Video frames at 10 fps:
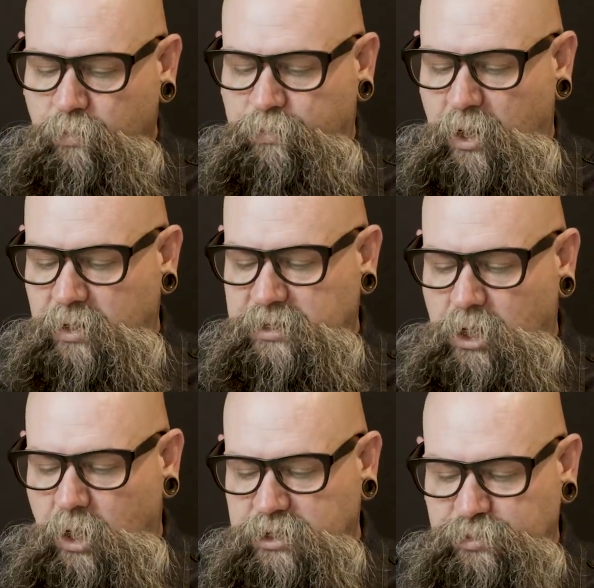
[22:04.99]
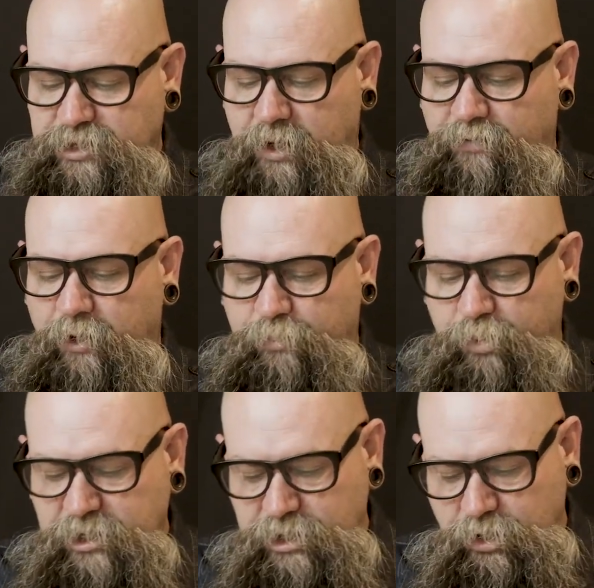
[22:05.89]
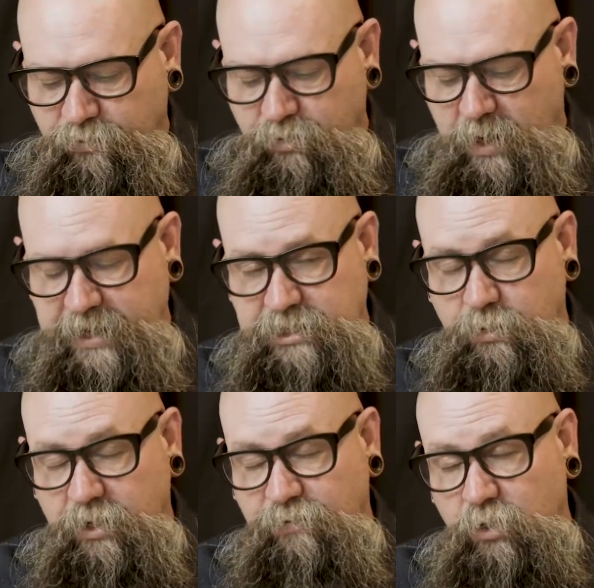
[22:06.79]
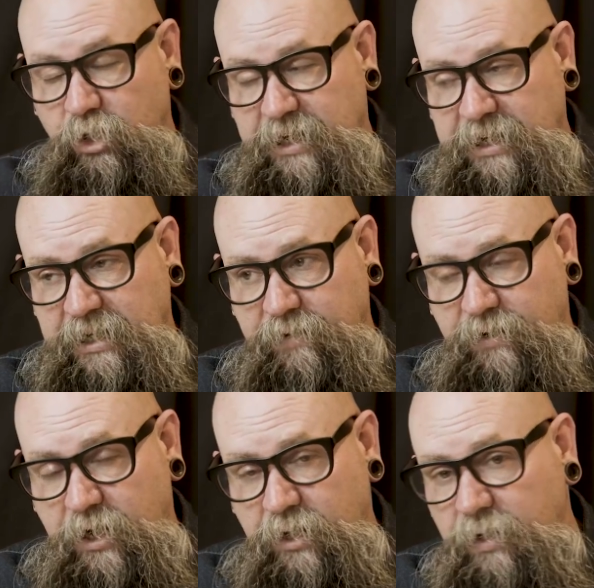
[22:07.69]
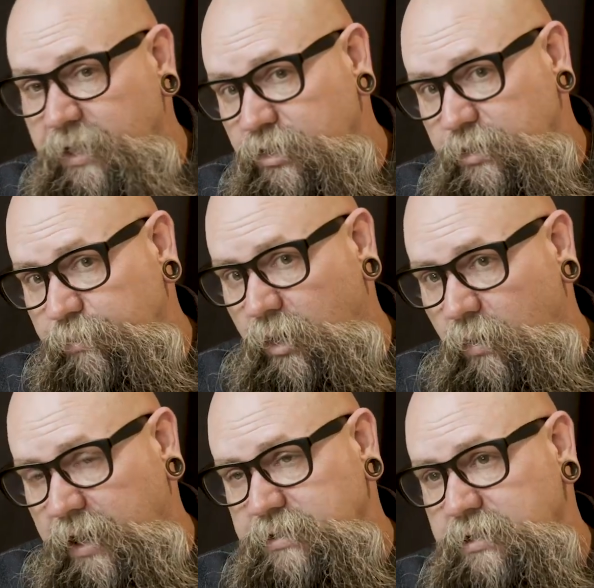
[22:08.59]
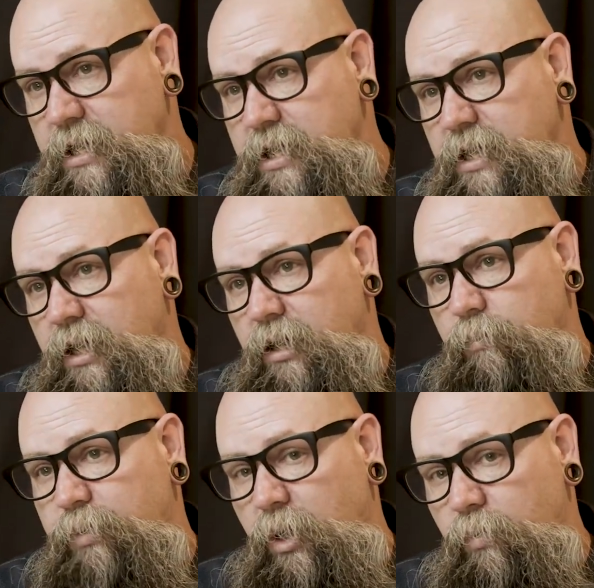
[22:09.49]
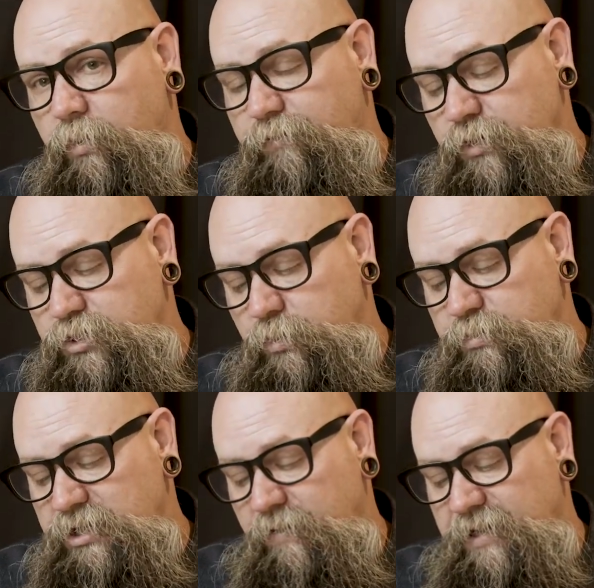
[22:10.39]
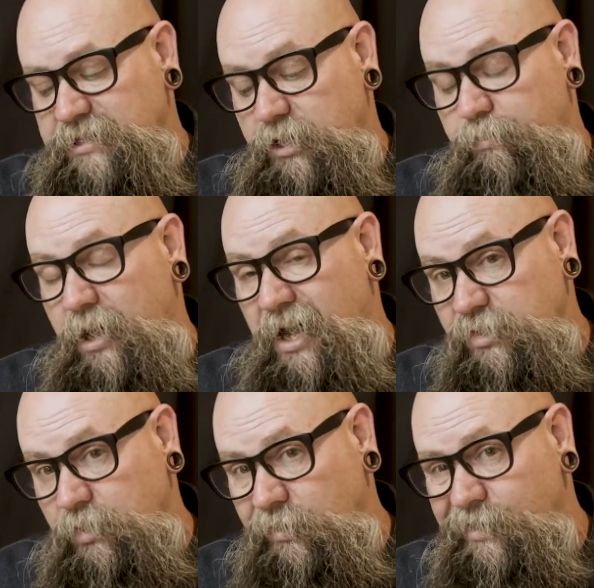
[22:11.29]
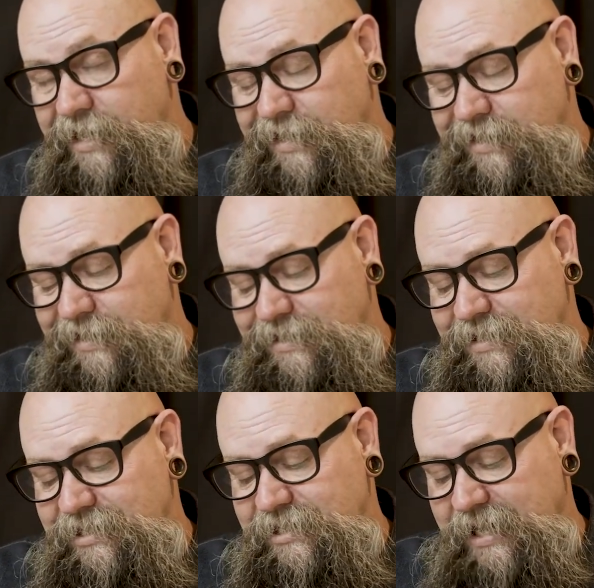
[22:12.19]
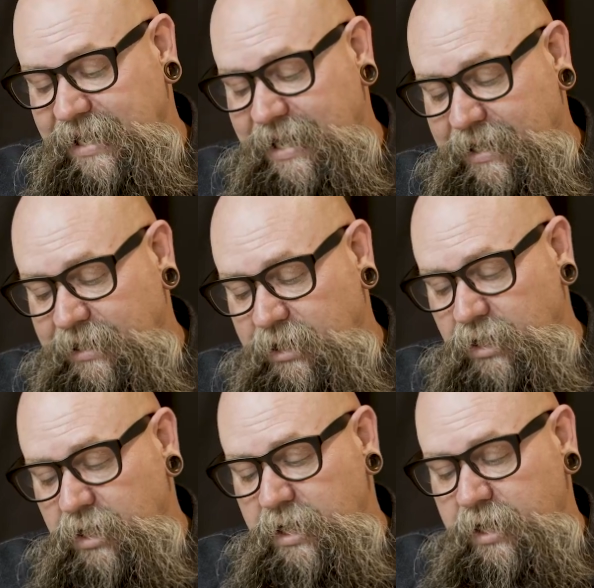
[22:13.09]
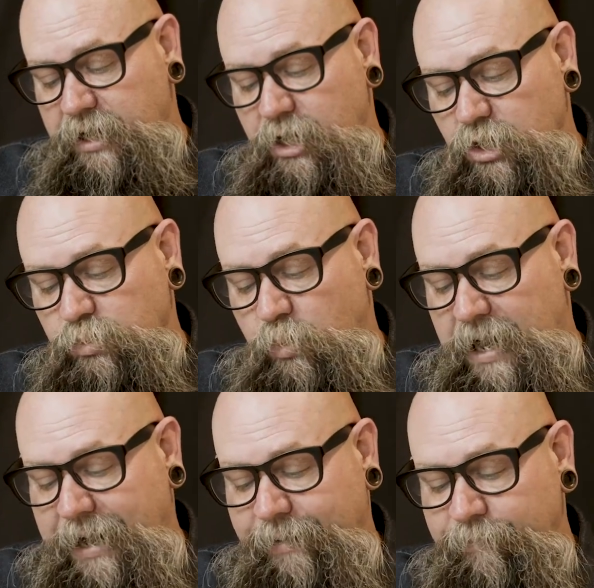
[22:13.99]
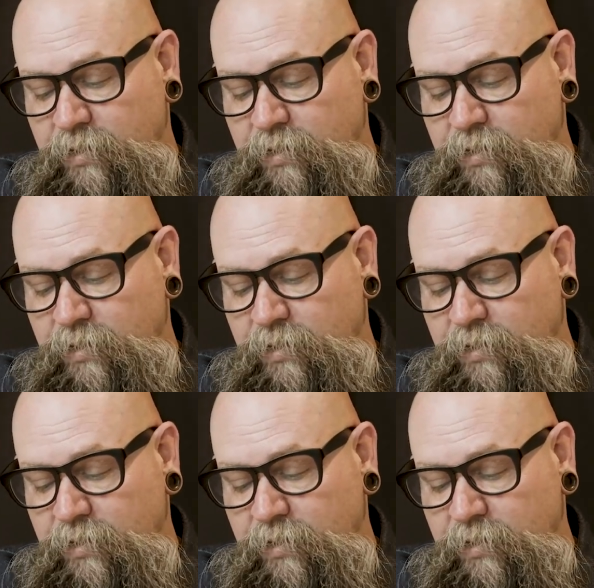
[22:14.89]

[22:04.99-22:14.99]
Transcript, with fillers: Paul calls himself a prisoner of Christ. If you look at any of the other letters that Paul writes, Paul refers to himself as an apostle. He doesn't say that here, and here's why.